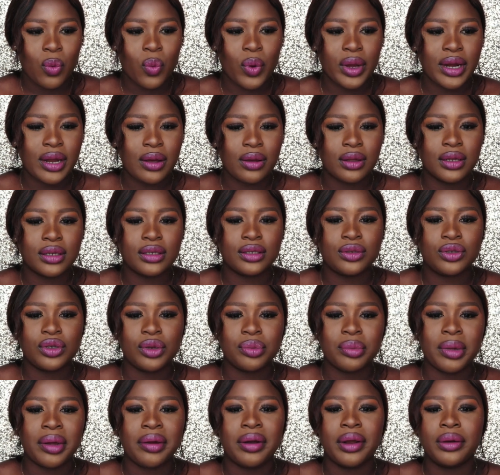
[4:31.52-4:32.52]
When I was
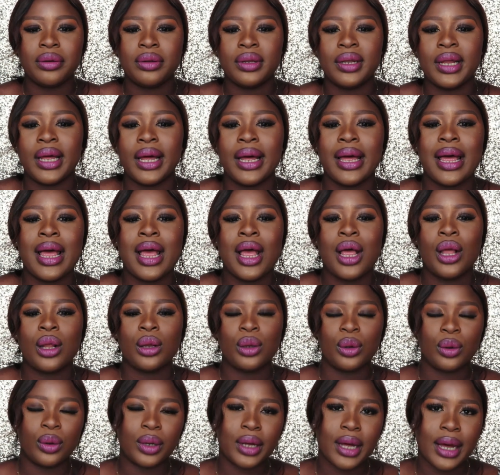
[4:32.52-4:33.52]
doing my regular
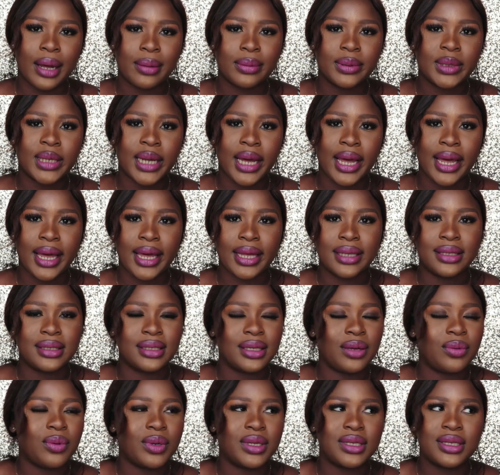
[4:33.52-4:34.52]
low carb
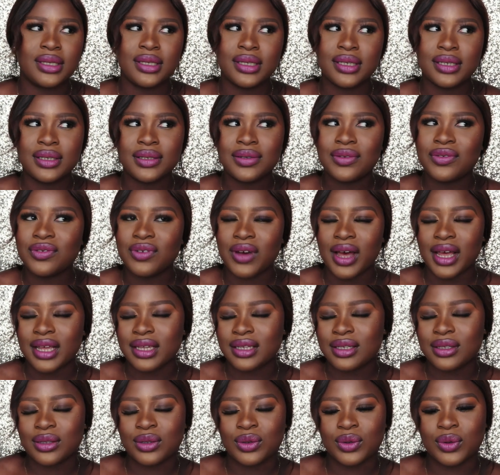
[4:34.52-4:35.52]
diet, it wasn't this
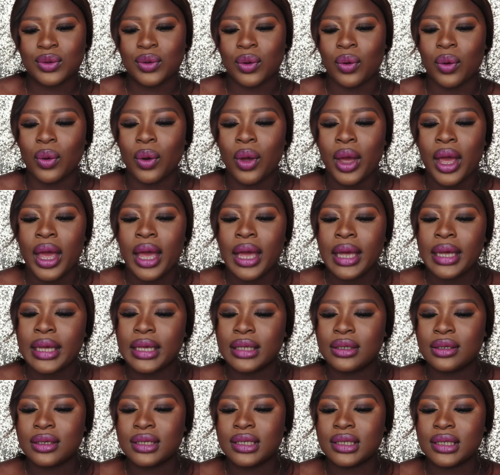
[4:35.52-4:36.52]
fast. So
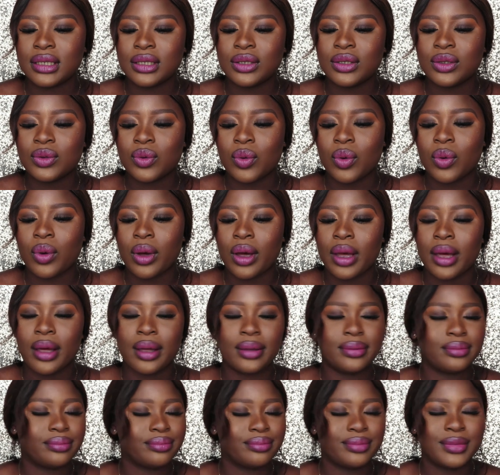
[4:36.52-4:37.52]
ketosis,
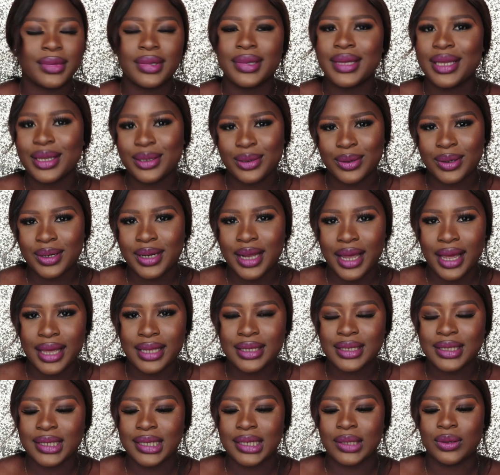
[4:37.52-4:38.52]
keto
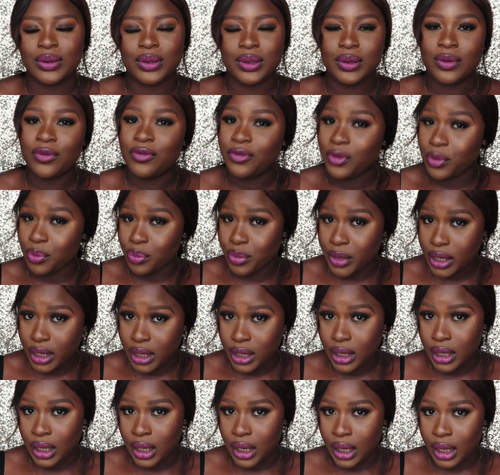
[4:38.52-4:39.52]
diet for
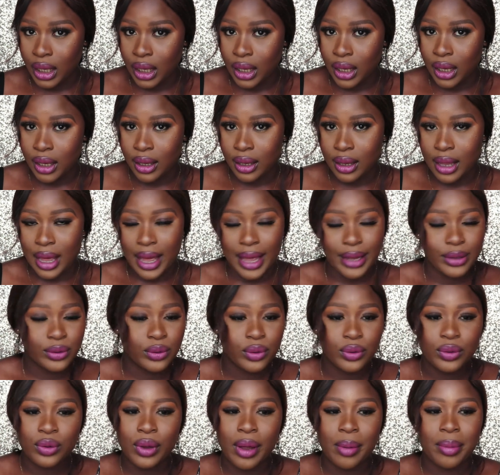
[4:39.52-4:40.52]
me, I
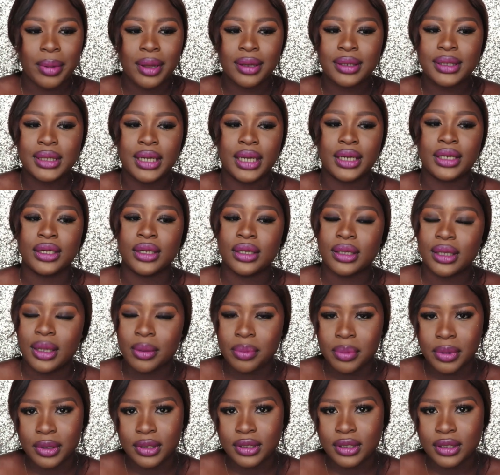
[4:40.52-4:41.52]
don't know about any
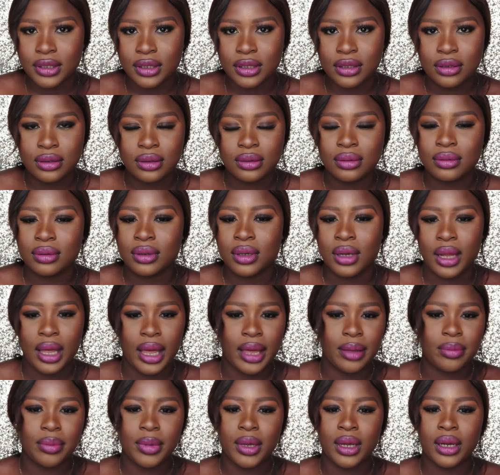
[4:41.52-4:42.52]
other person,
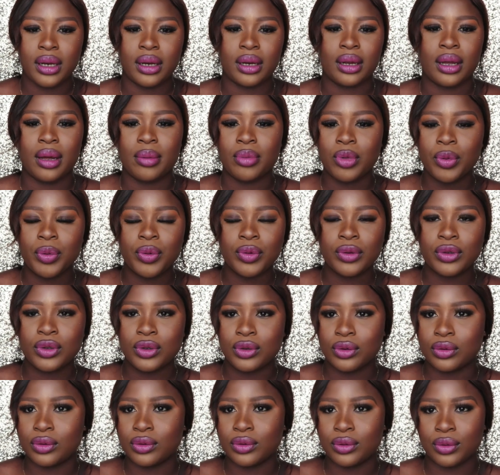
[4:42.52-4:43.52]
I mean, I'm open
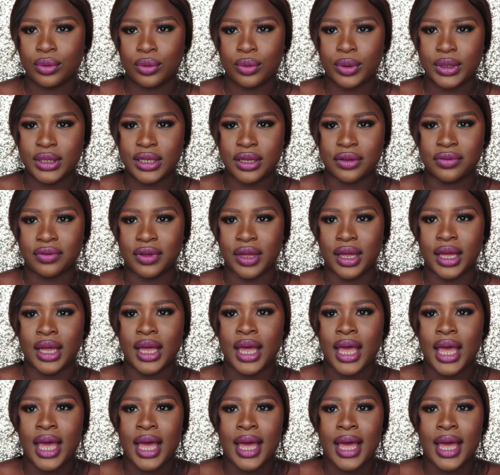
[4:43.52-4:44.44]
to whatever.